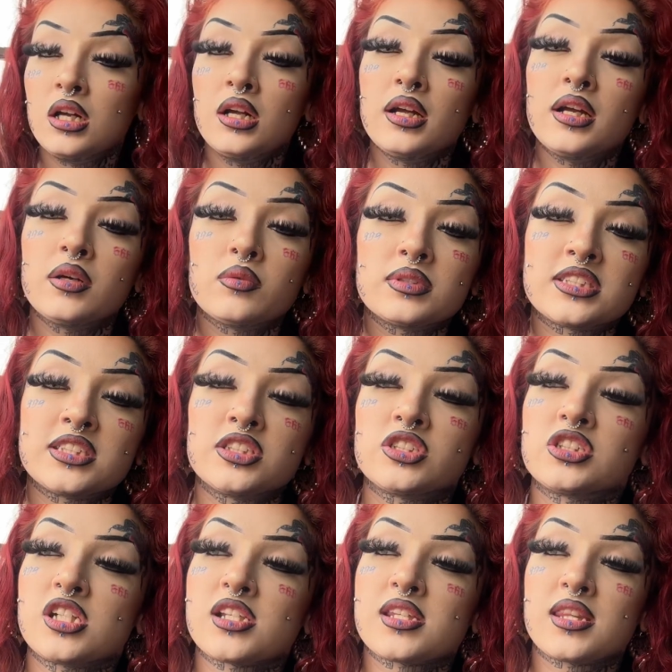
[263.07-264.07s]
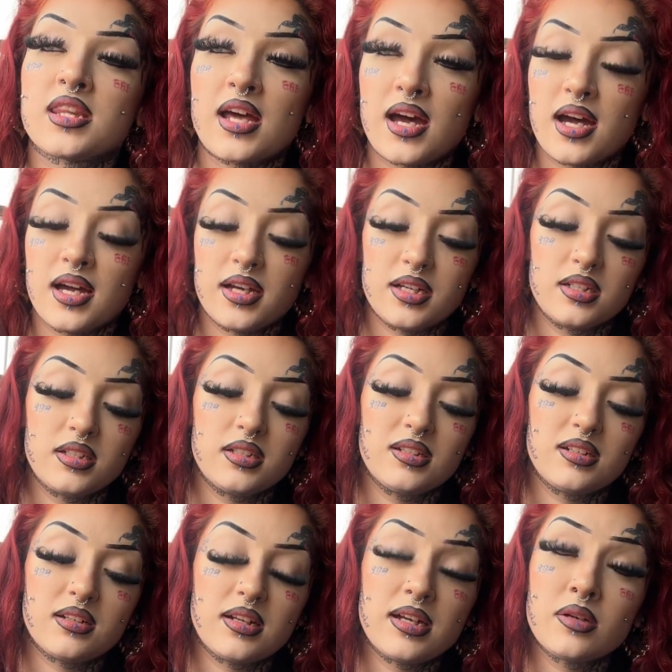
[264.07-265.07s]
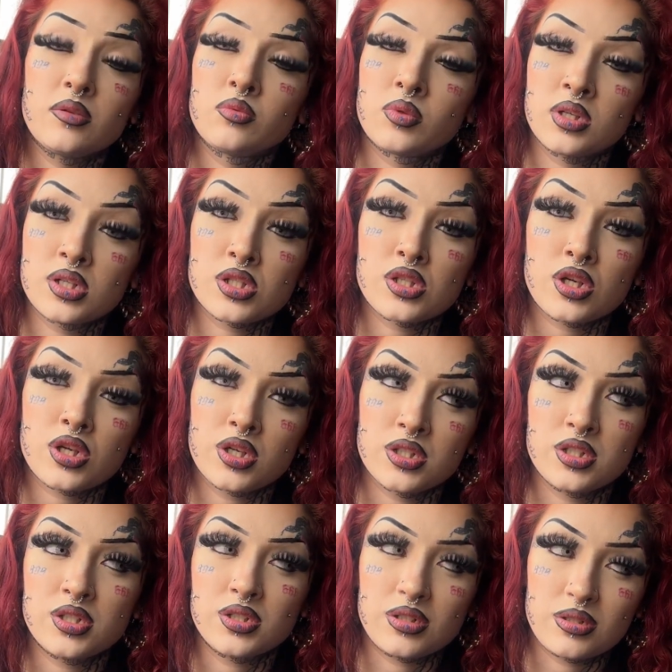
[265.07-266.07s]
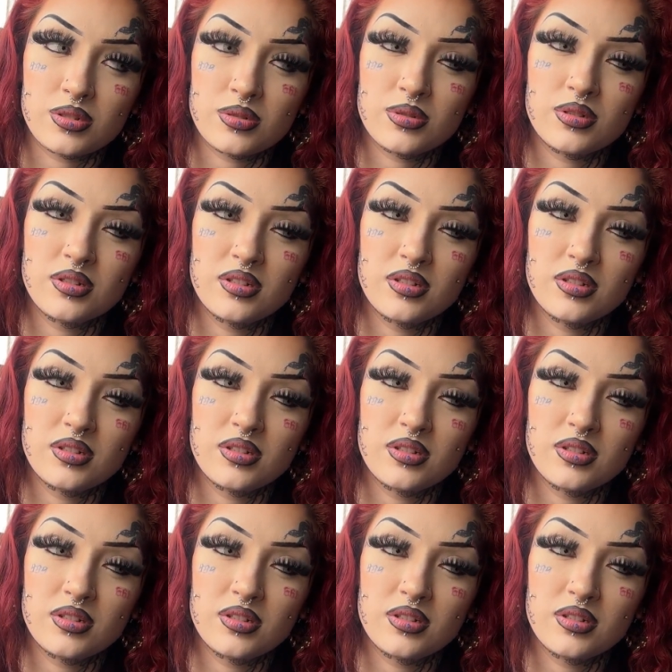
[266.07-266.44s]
it wasn't just that, it was her too.